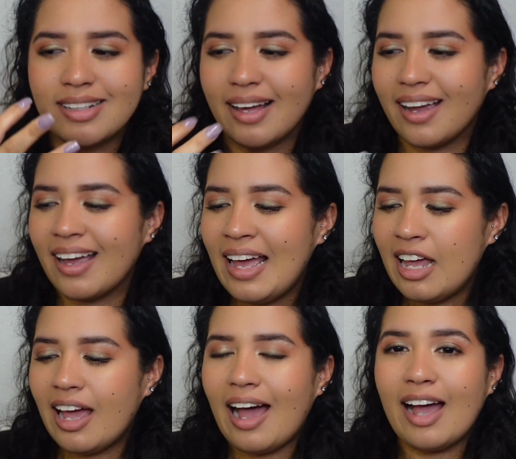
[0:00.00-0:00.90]
Like
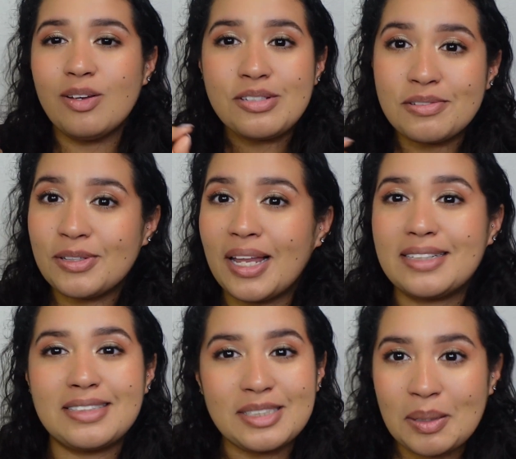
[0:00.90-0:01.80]
I used to feel like
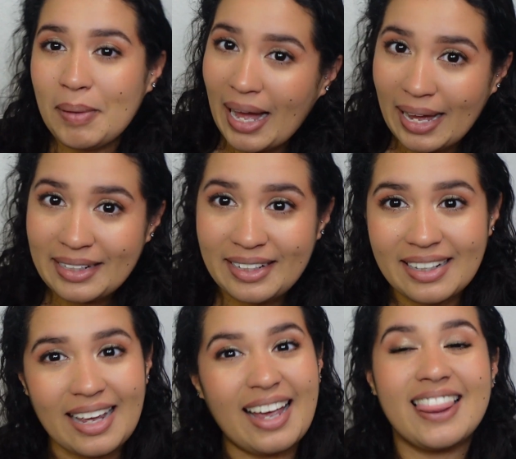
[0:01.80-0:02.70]
such a baddie.
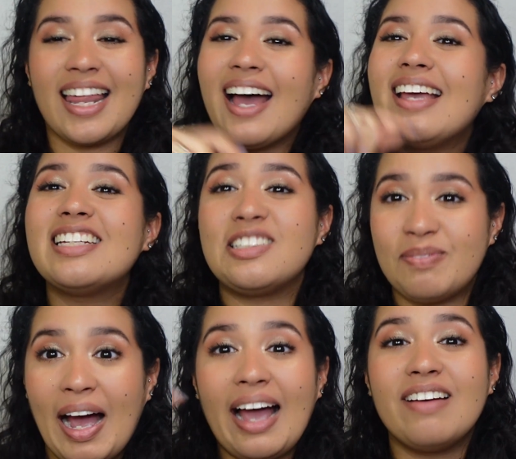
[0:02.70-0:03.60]
Like that is
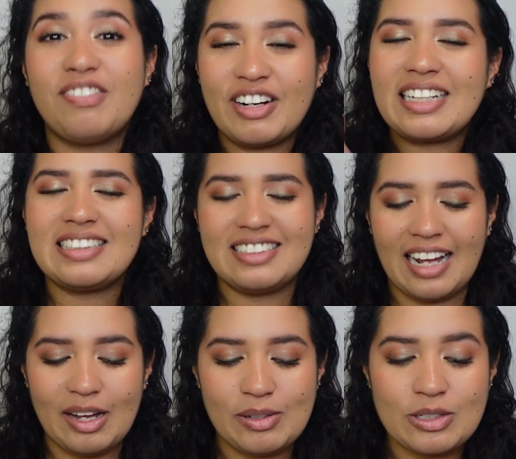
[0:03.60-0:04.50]
my freaking style.